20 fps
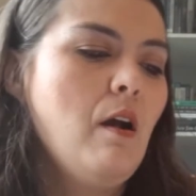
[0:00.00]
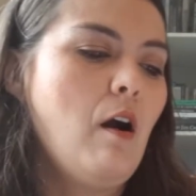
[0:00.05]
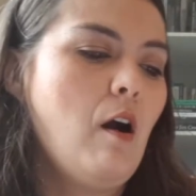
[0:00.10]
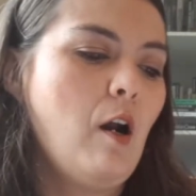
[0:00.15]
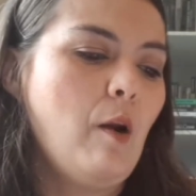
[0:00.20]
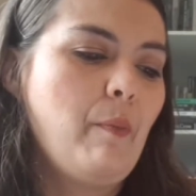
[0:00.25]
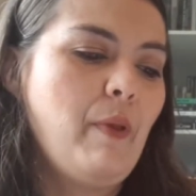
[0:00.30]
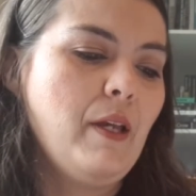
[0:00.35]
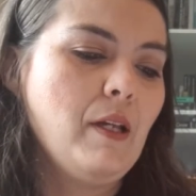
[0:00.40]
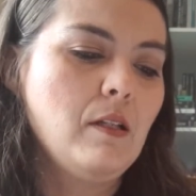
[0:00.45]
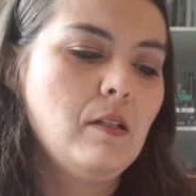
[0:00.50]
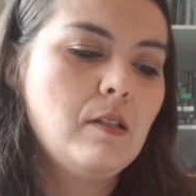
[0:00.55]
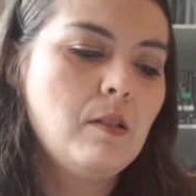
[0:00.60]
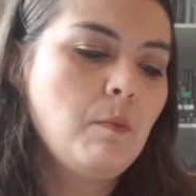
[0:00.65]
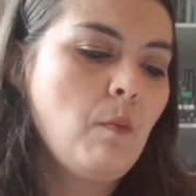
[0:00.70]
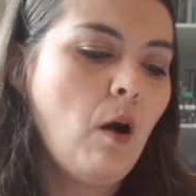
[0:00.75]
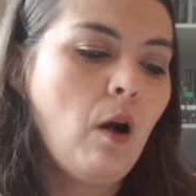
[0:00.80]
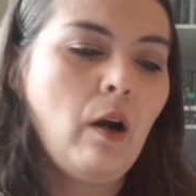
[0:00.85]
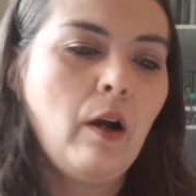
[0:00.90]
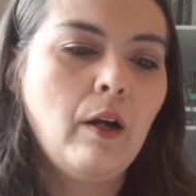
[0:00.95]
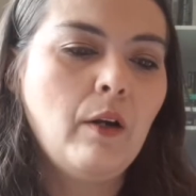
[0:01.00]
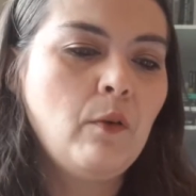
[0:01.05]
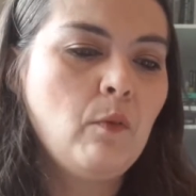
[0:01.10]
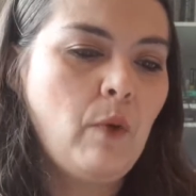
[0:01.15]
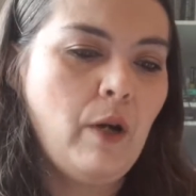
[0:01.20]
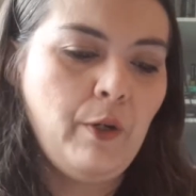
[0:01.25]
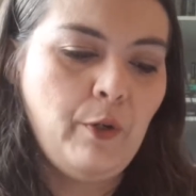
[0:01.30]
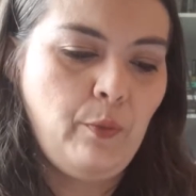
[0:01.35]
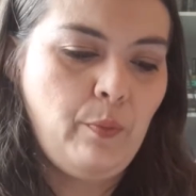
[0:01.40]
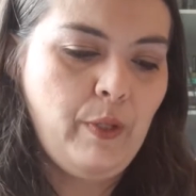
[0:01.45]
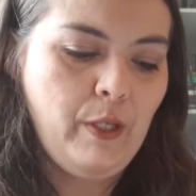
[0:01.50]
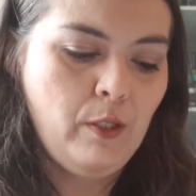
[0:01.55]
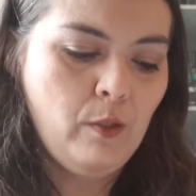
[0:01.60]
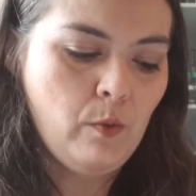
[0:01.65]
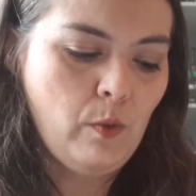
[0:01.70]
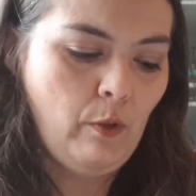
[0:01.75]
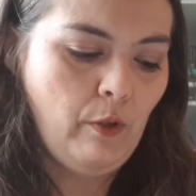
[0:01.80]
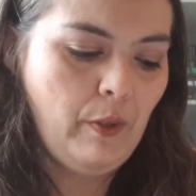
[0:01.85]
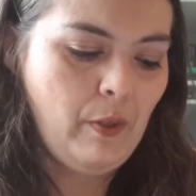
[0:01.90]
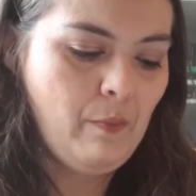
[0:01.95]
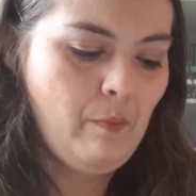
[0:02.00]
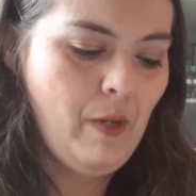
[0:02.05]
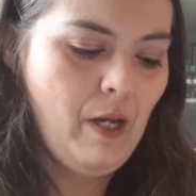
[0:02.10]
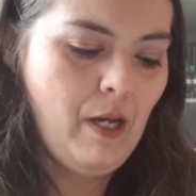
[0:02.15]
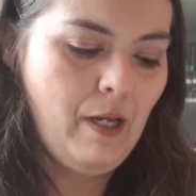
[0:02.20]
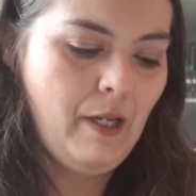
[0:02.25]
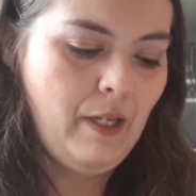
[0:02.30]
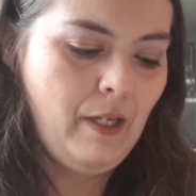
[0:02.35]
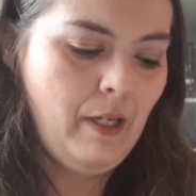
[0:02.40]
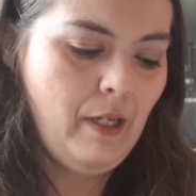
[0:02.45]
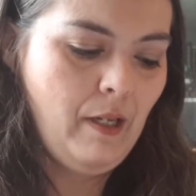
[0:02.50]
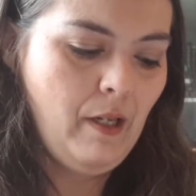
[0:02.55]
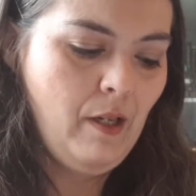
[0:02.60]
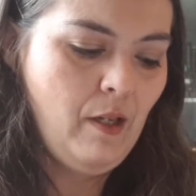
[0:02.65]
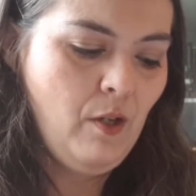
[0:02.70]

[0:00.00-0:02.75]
Are pigs smart? Why do pigs roll in the mud?